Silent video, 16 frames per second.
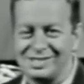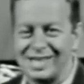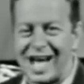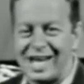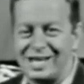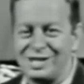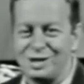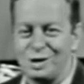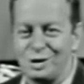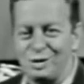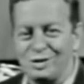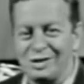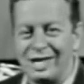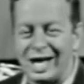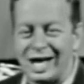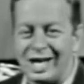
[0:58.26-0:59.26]
got
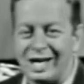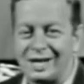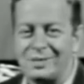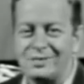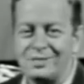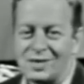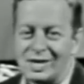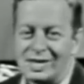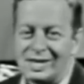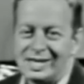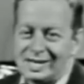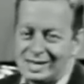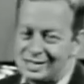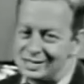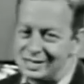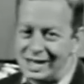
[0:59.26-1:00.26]
no yacht.
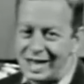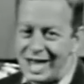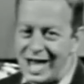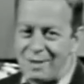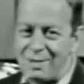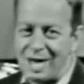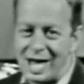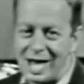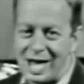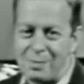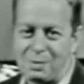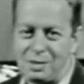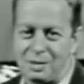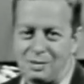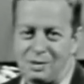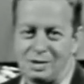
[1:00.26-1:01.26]
Still I'm
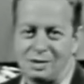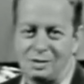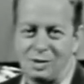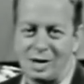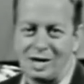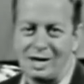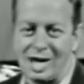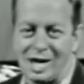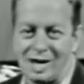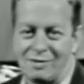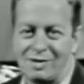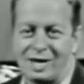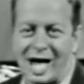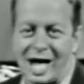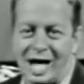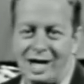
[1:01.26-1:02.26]
happy with what
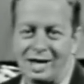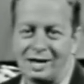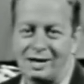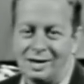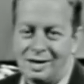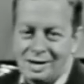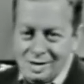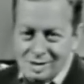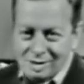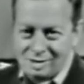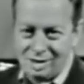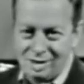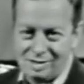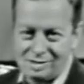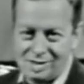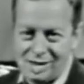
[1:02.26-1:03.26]
I've got.
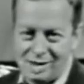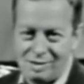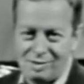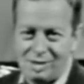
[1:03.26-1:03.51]
Cause I